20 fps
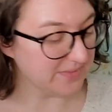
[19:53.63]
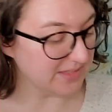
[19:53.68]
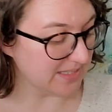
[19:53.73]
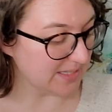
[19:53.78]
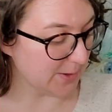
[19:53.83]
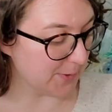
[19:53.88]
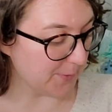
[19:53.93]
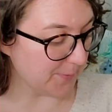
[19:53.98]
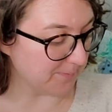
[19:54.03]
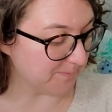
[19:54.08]

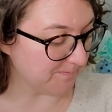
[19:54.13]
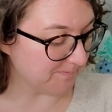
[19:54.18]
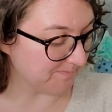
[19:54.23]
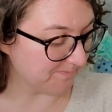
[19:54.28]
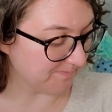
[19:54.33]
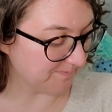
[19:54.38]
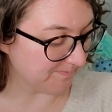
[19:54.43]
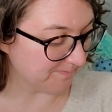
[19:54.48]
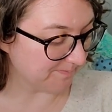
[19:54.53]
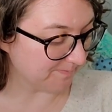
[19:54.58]
So
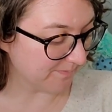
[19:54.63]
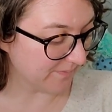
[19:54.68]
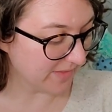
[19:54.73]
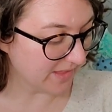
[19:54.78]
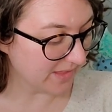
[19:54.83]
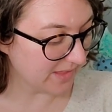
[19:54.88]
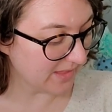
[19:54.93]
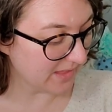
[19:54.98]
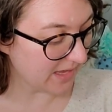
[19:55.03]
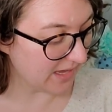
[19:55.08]

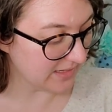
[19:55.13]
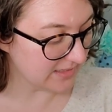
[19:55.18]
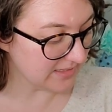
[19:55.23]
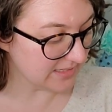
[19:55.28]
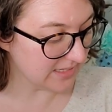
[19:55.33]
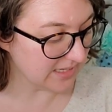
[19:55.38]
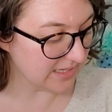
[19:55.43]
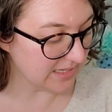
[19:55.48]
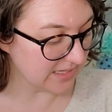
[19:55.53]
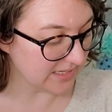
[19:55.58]

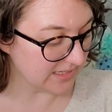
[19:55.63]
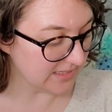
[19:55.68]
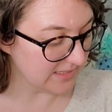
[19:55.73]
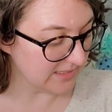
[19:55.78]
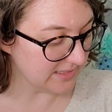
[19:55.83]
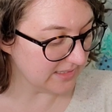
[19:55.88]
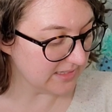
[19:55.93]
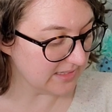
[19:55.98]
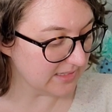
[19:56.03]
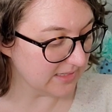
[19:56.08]
that
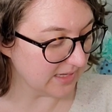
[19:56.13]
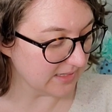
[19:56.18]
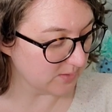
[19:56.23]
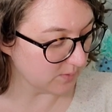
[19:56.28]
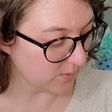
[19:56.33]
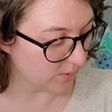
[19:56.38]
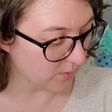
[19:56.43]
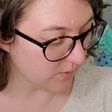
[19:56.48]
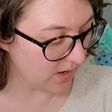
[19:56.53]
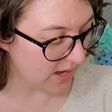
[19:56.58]
is,
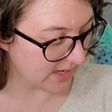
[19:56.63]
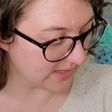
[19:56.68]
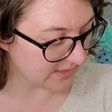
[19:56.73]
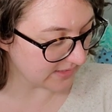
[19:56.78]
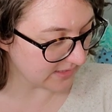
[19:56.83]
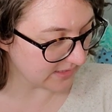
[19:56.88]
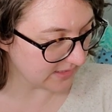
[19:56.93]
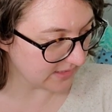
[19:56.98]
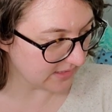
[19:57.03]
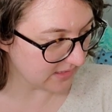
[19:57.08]
that's where we're
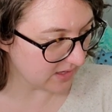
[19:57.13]
at.